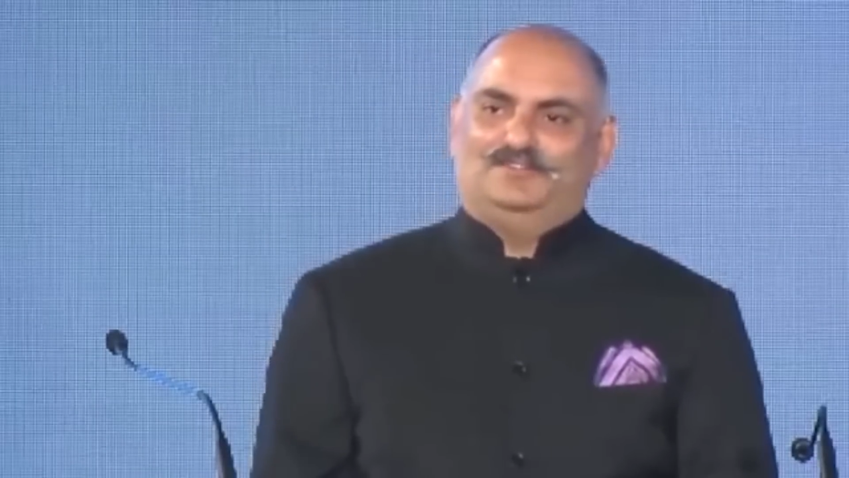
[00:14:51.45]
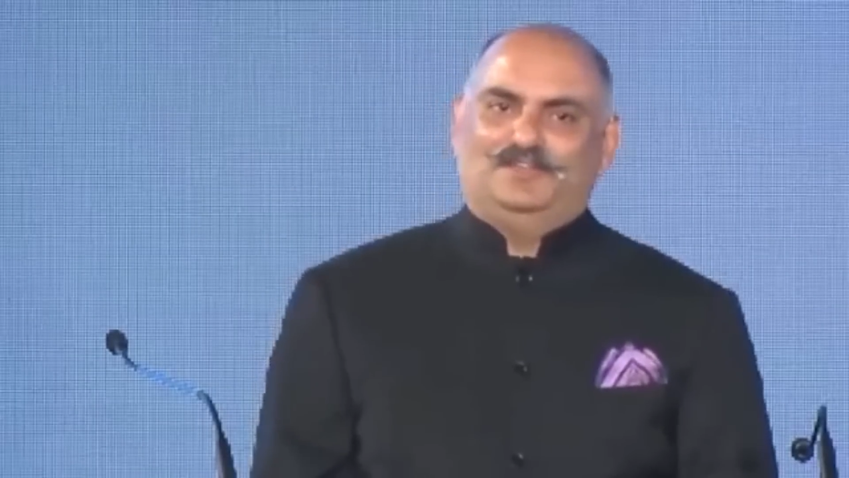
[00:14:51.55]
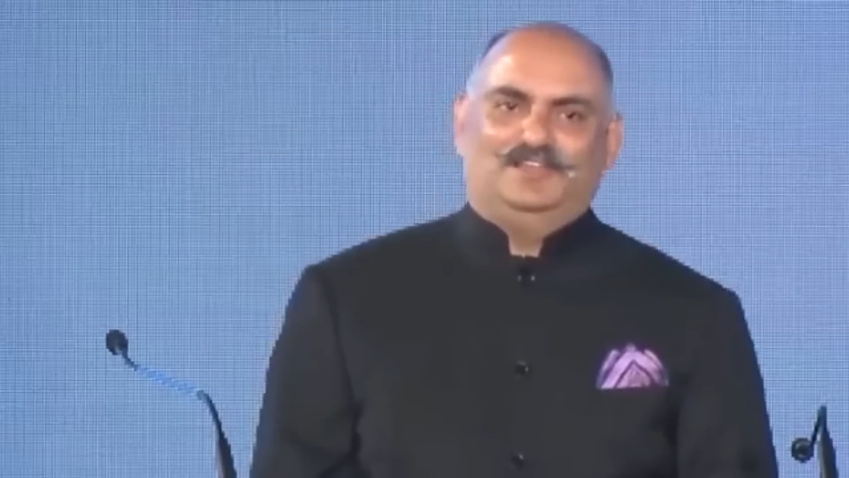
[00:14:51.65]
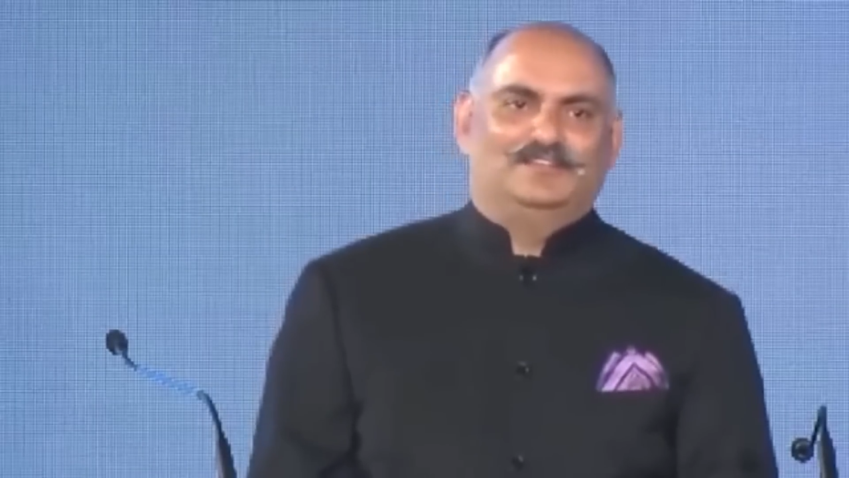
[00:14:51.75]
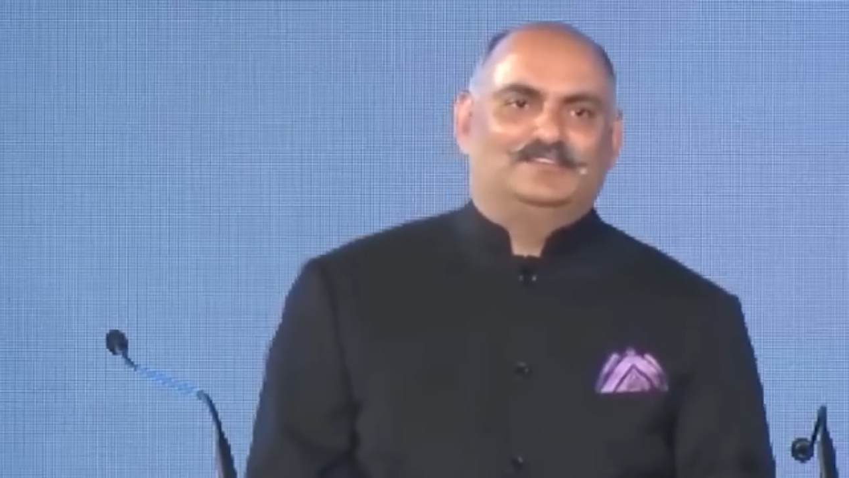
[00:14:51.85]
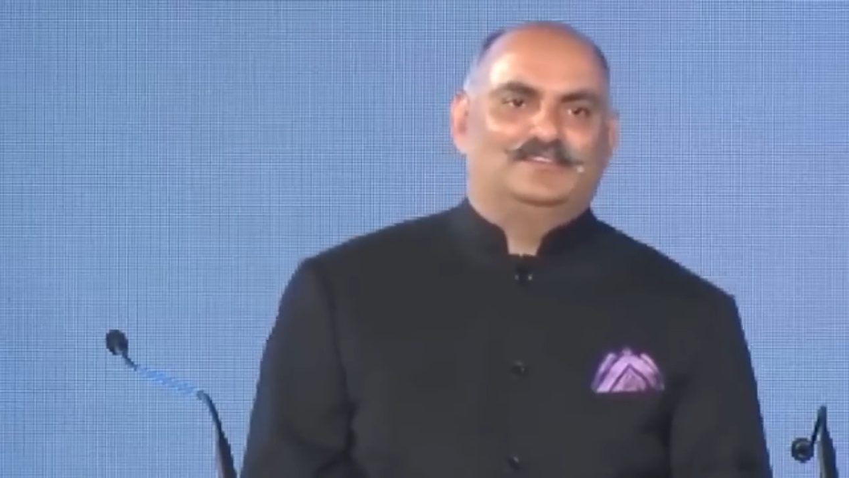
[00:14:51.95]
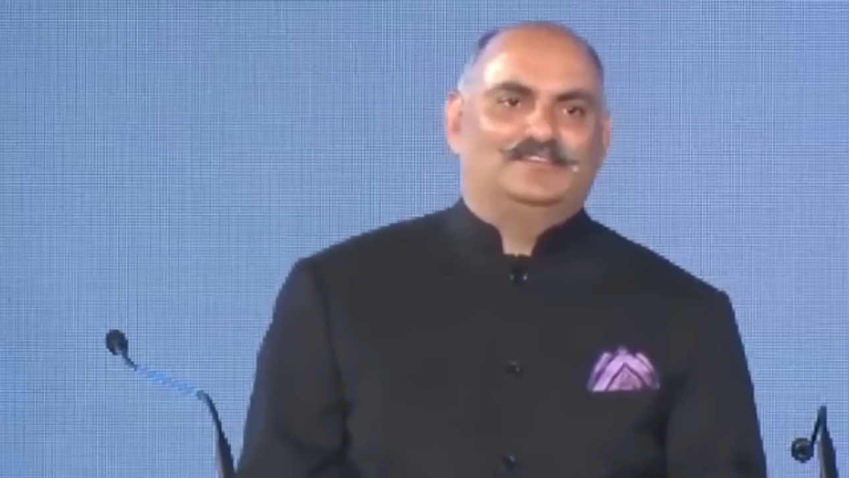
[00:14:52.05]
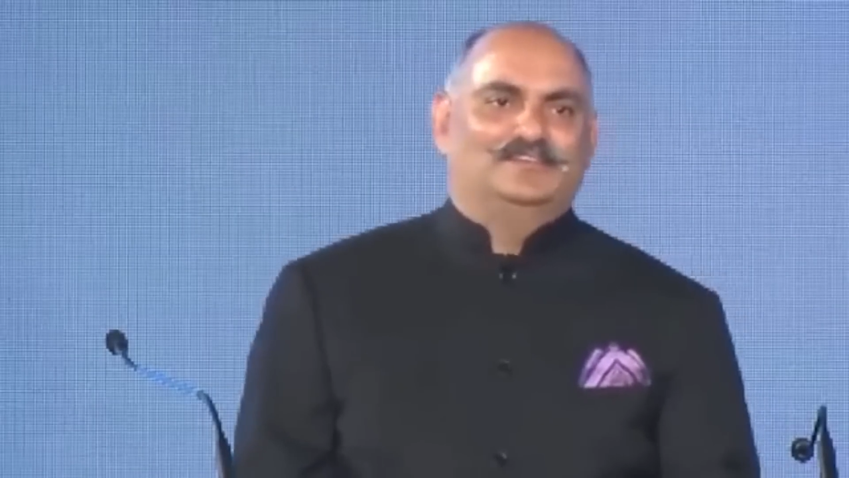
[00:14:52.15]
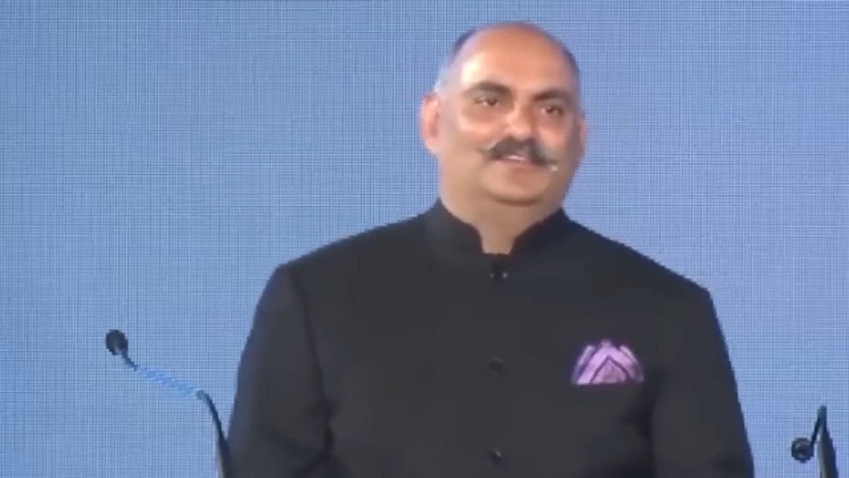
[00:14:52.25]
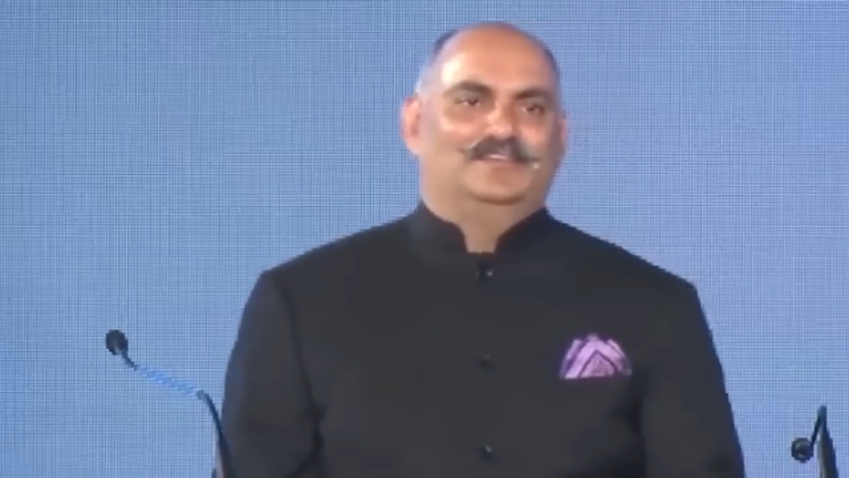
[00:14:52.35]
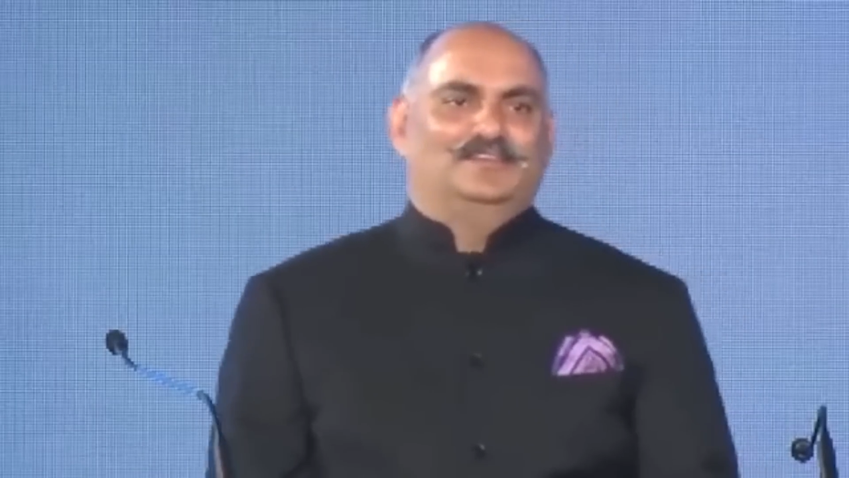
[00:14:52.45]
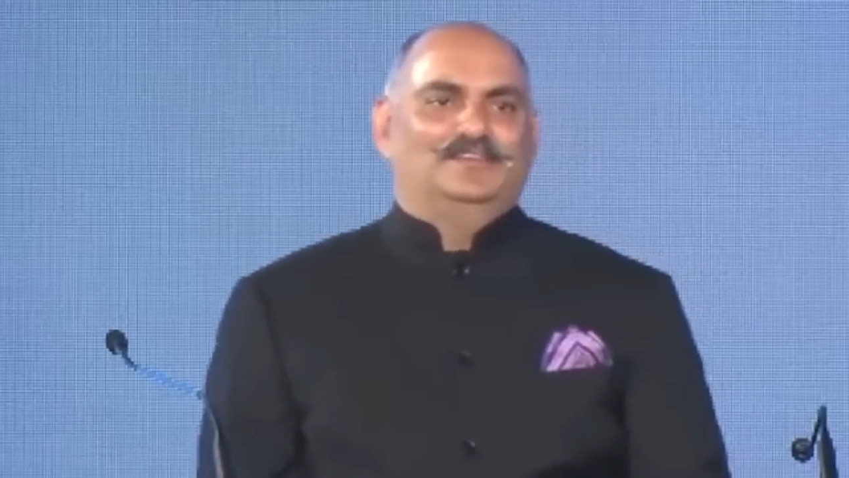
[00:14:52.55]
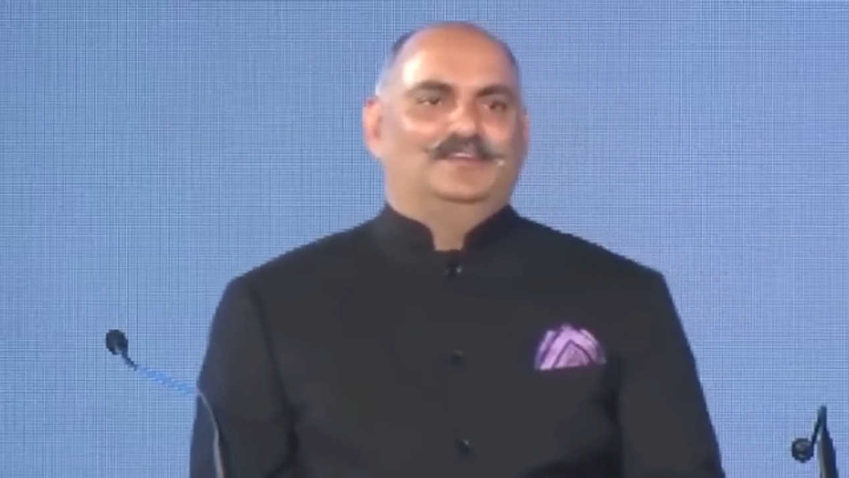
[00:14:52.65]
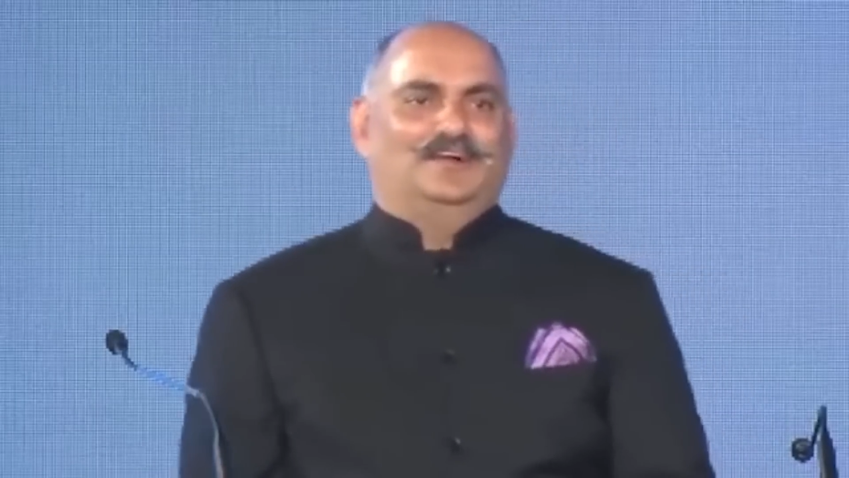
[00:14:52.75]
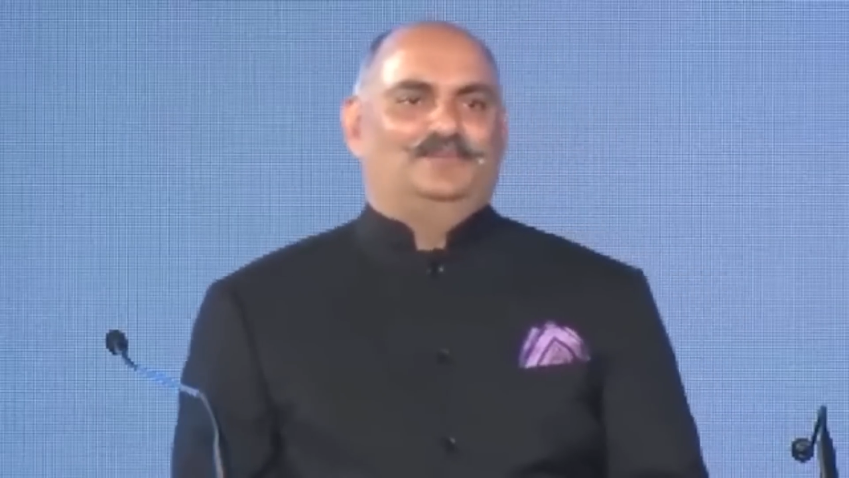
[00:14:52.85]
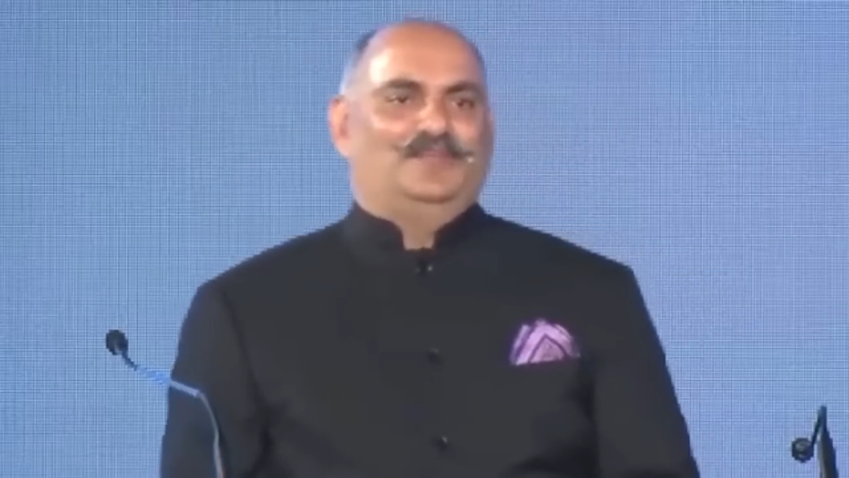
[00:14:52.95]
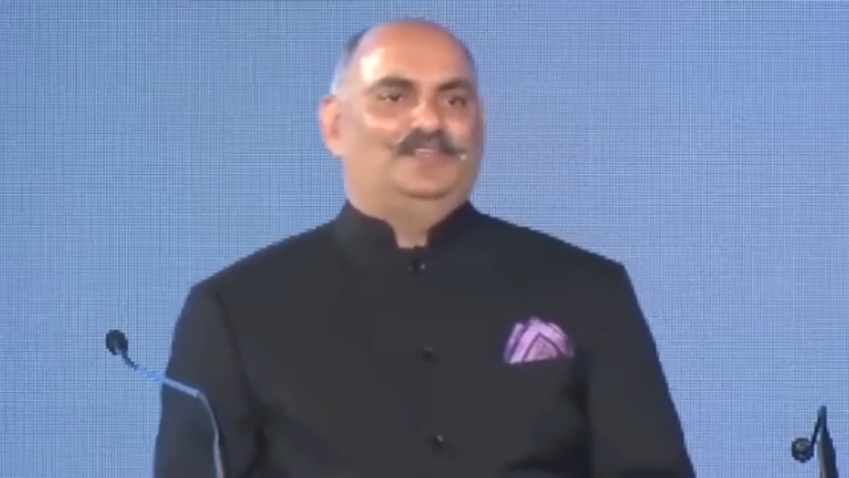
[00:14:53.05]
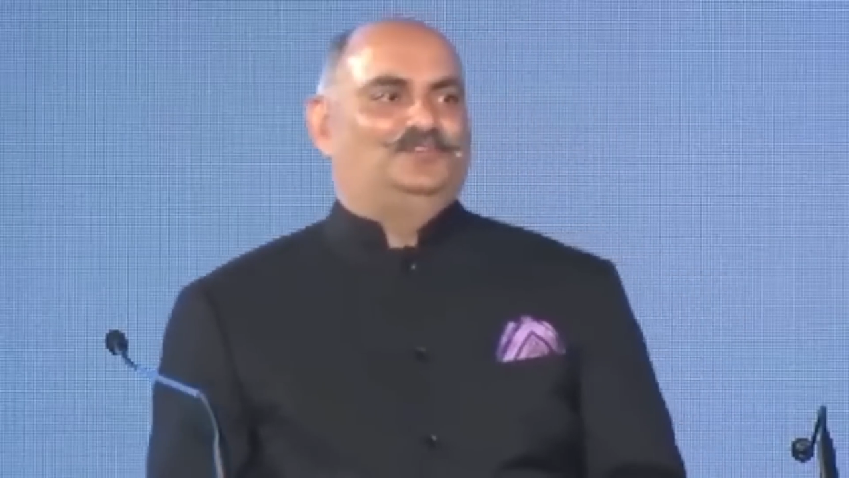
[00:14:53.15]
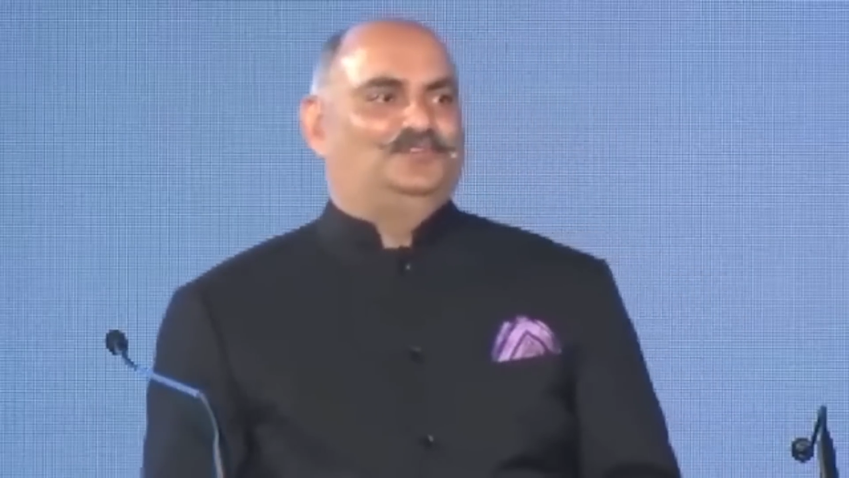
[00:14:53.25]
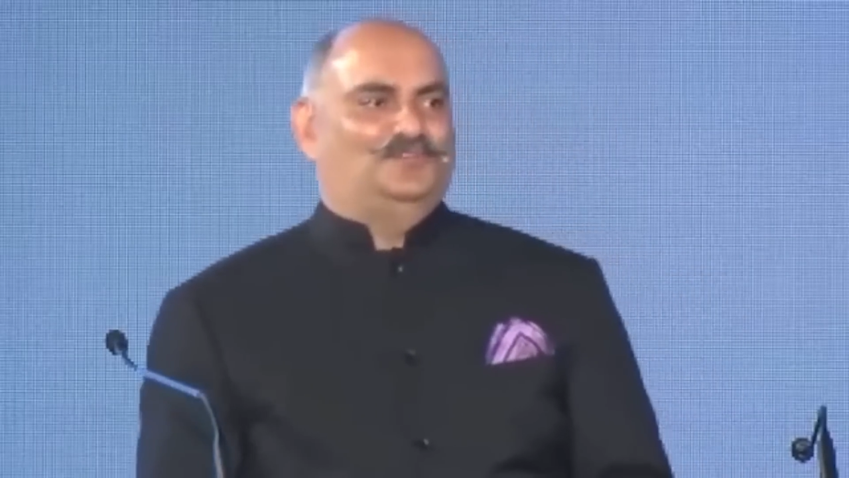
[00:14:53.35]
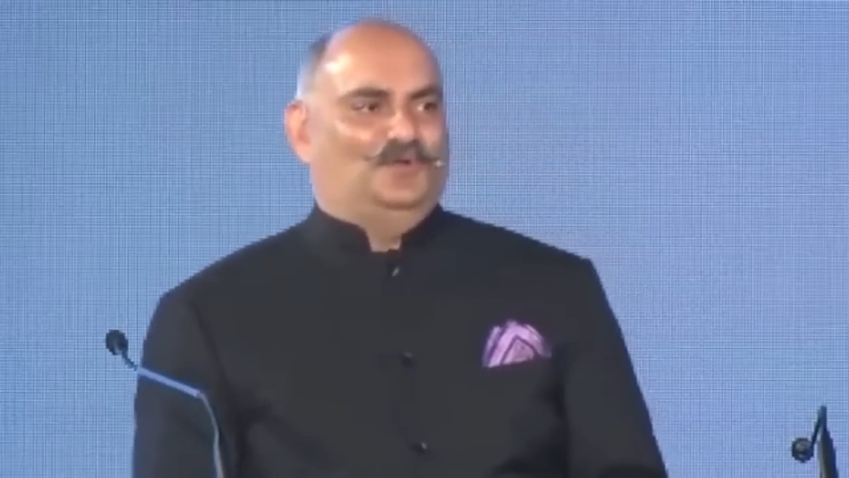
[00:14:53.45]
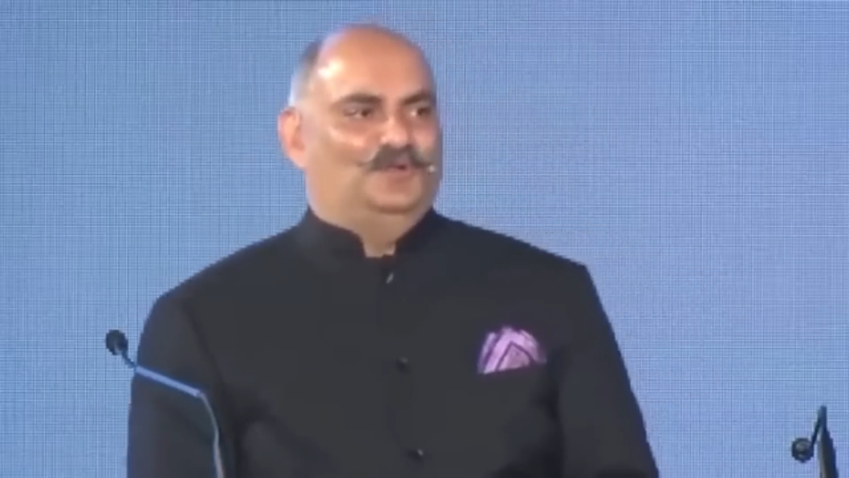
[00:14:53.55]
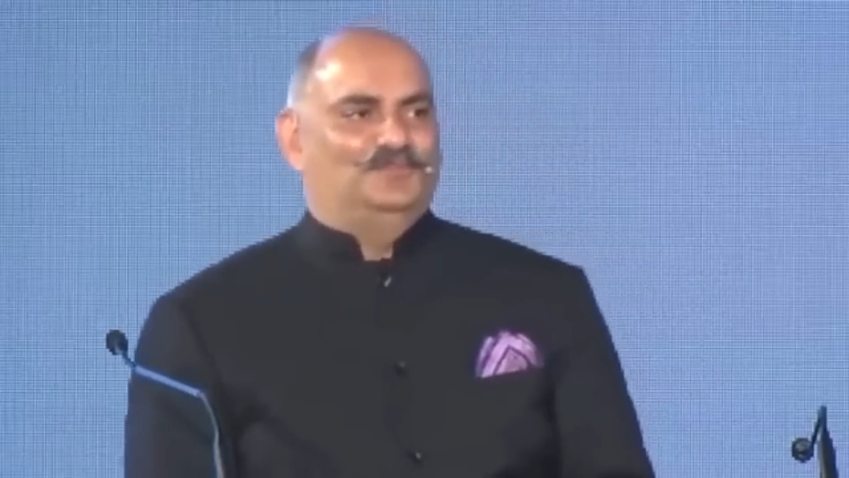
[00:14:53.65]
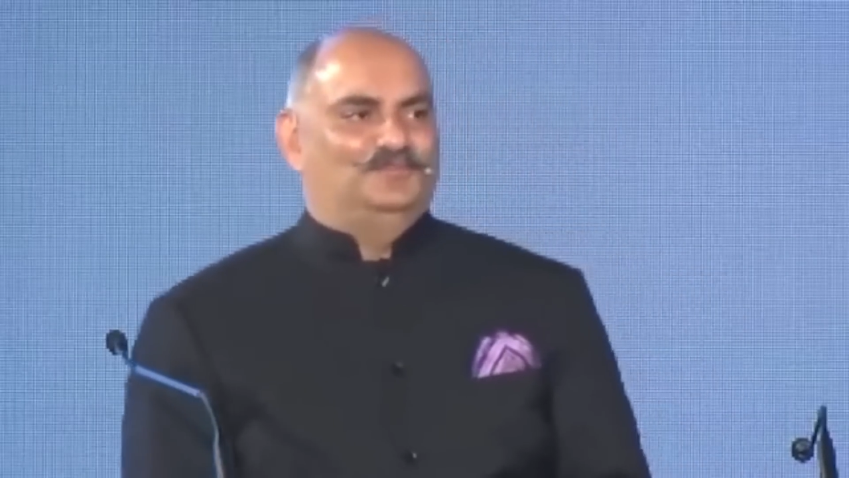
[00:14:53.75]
fields are very useful.